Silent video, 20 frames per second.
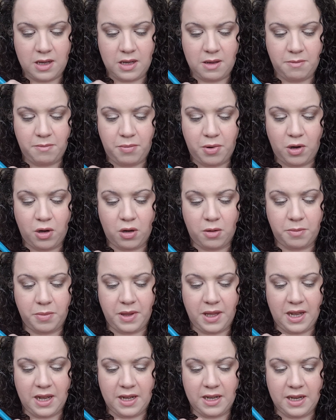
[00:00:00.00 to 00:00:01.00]
and pop
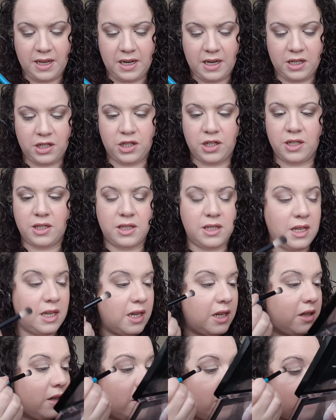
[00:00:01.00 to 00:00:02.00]
that just
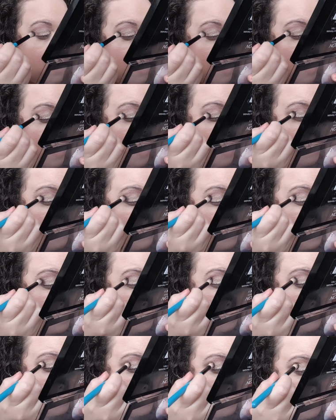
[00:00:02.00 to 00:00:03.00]
in the
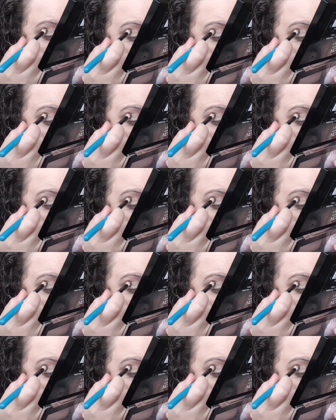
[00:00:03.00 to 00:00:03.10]
outer